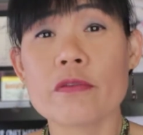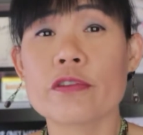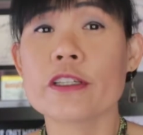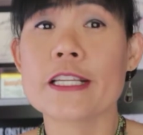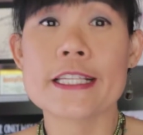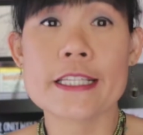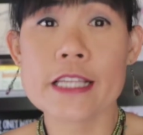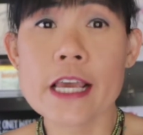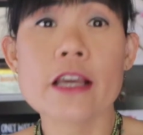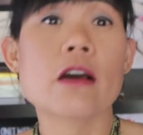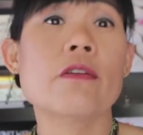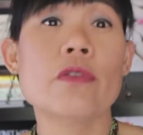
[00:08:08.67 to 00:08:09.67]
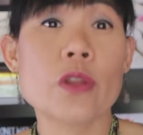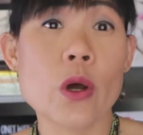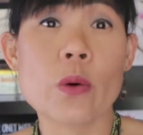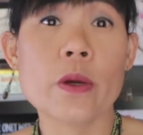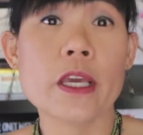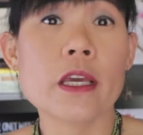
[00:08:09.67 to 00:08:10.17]
For the sake of
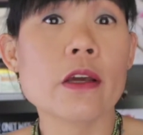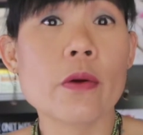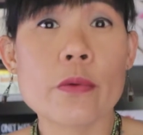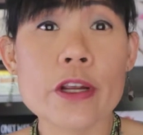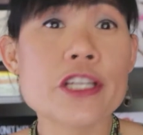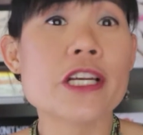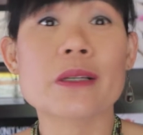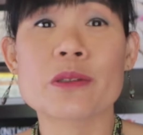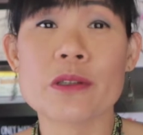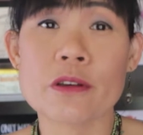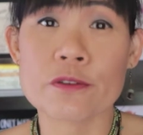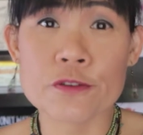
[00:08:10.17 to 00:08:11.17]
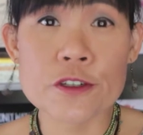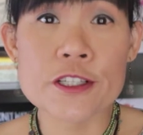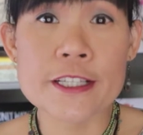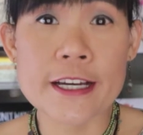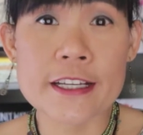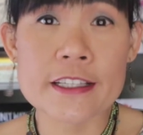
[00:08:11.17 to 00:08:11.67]
knowing, reach out to your food
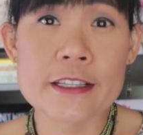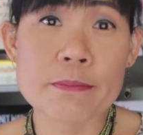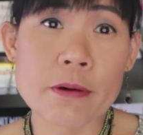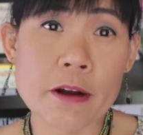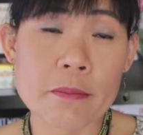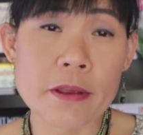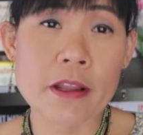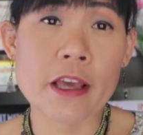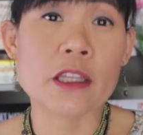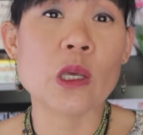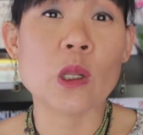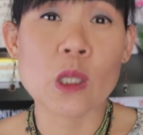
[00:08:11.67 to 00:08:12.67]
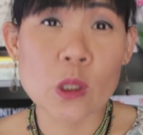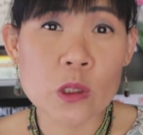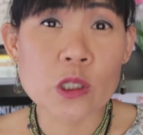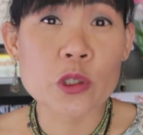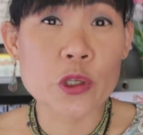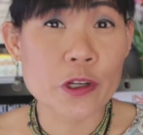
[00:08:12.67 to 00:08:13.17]
science department at your
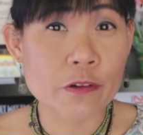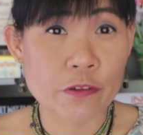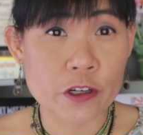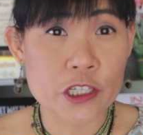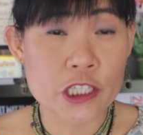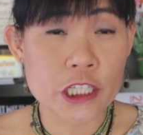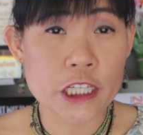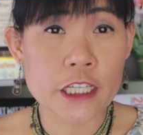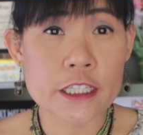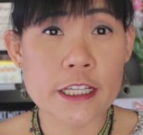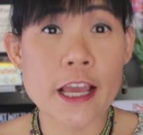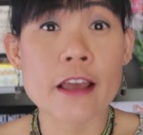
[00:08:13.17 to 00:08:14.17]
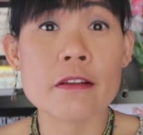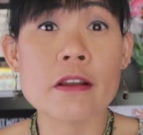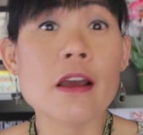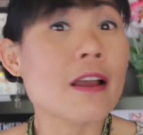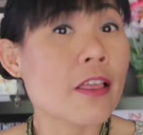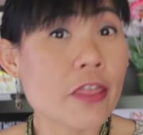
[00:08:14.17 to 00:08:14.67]
local universities and
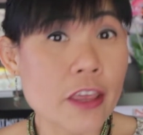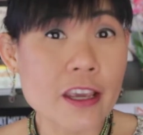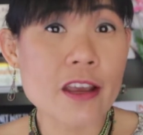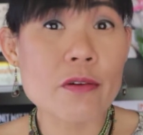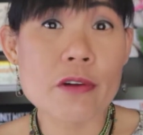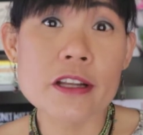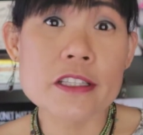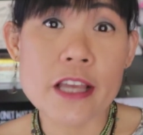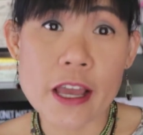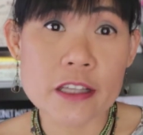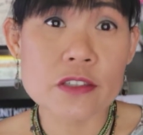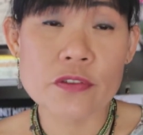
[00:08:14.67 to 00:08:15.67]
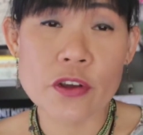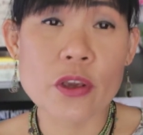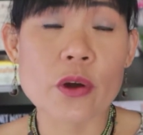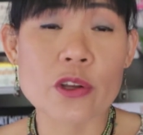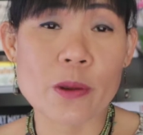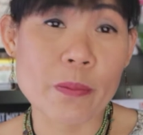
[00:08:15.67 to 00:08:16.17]
they can run tests for
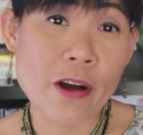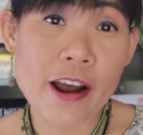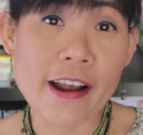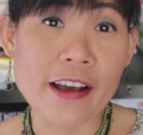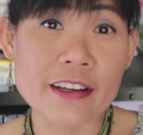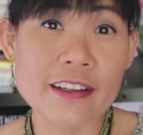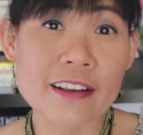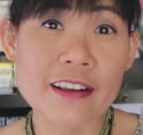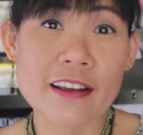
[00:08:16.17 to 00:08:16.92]
you on your product.